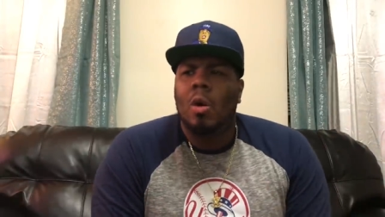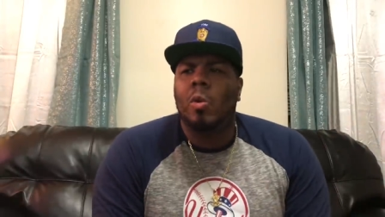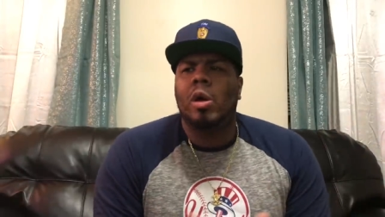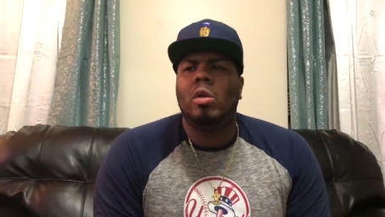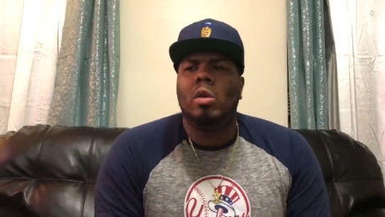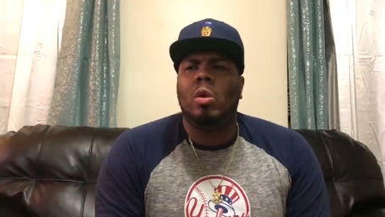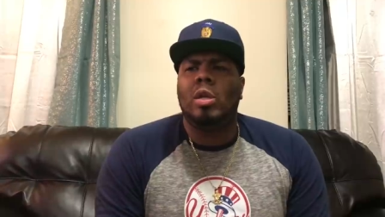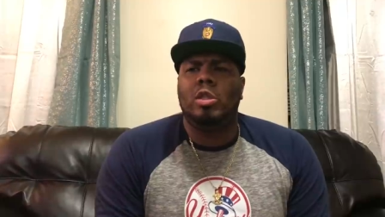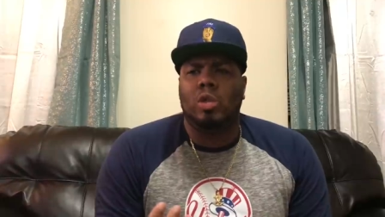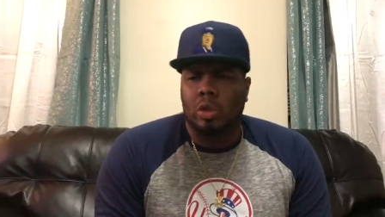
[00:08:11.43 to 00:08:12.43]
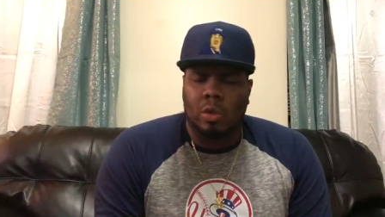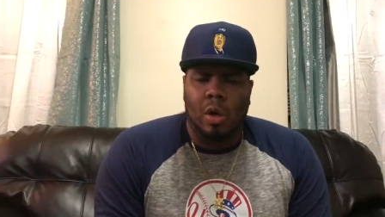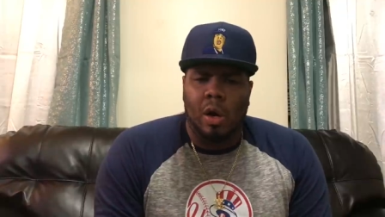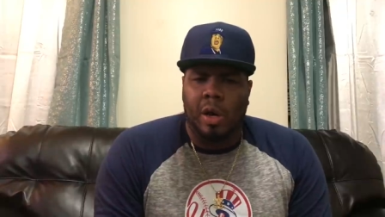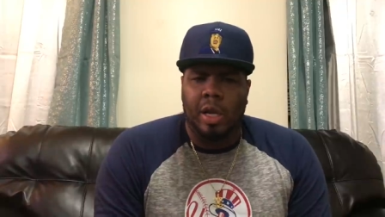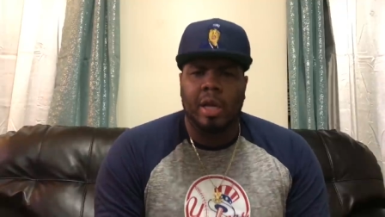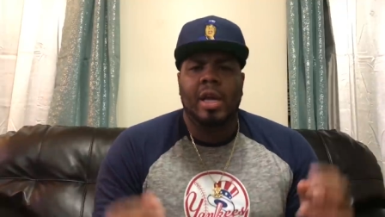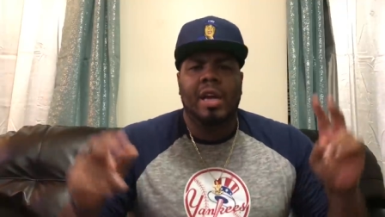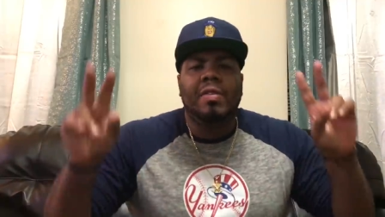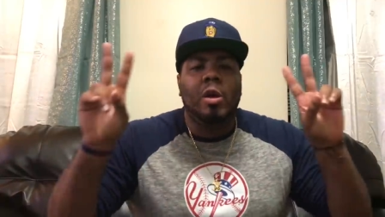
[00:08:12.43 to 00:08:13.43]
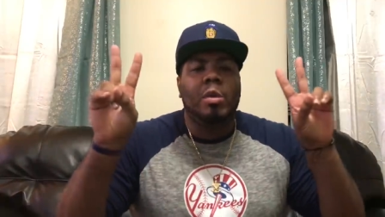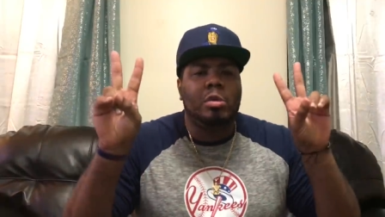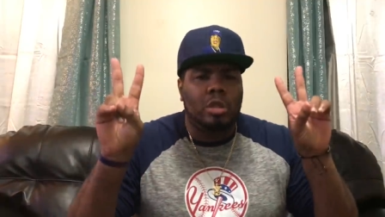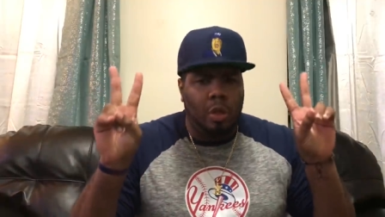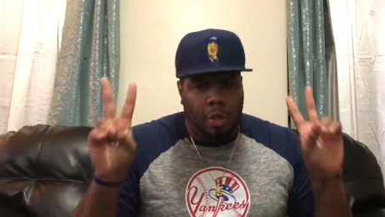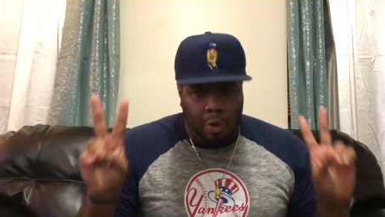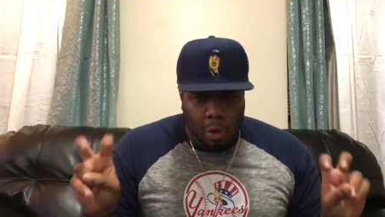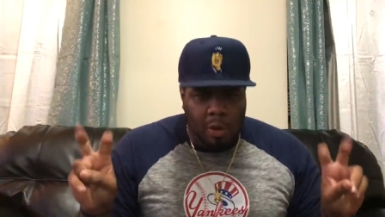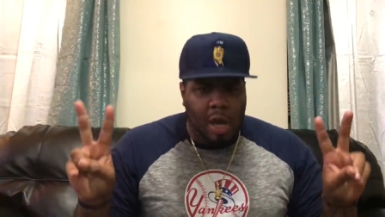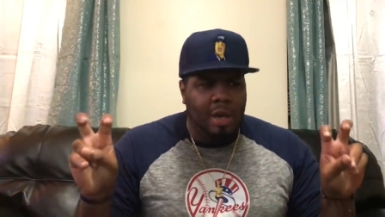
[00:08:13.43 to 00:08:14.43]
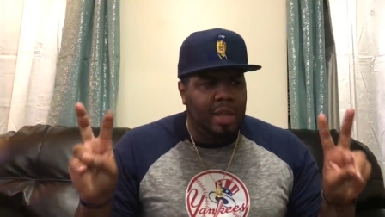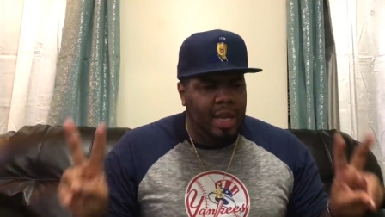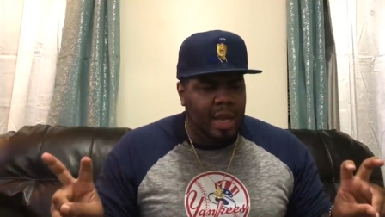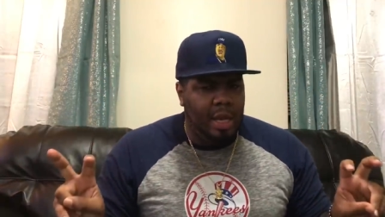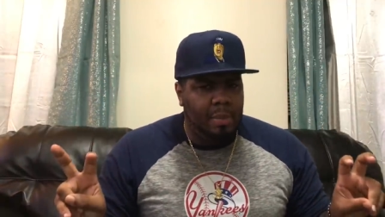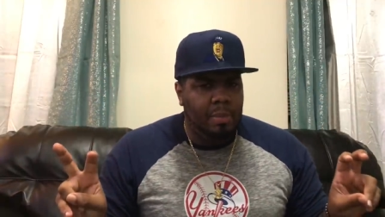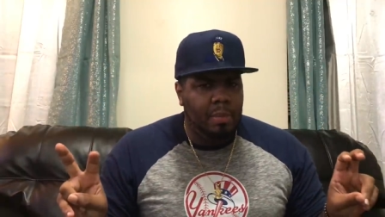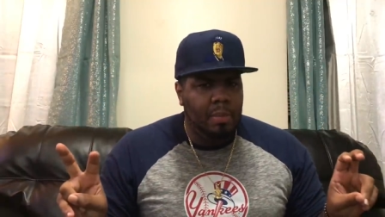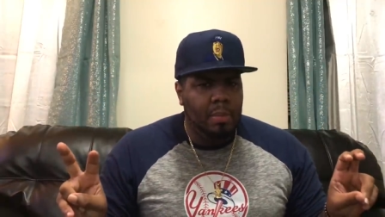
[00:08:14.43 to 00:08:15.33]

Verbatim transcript: We all know that Joe Girardi, even though he was thrown out of the game,